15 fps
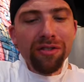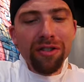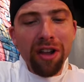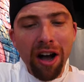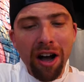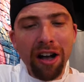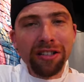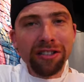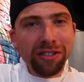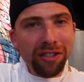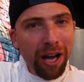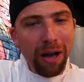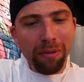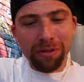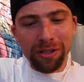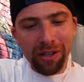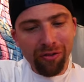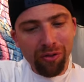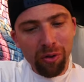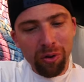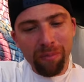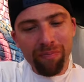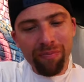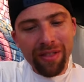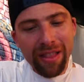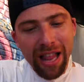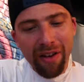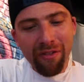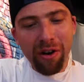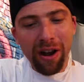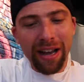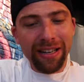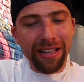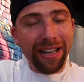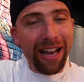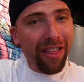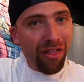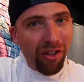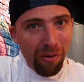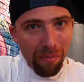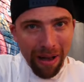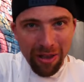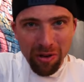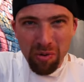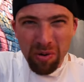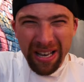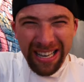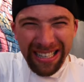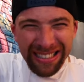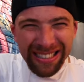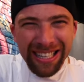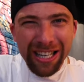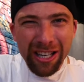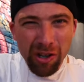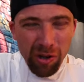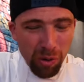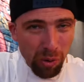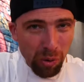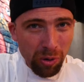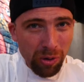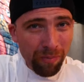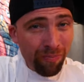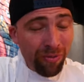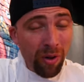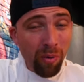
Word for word: Non-stop seafood, never ending, and their menu is huge.